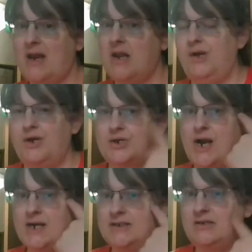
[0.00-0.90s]
Are you
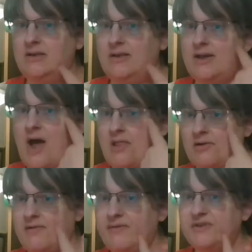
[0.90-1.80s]
attracted to the
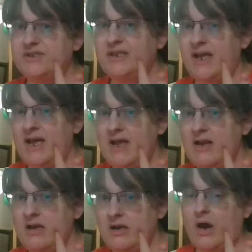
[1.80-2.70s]
color of their skin?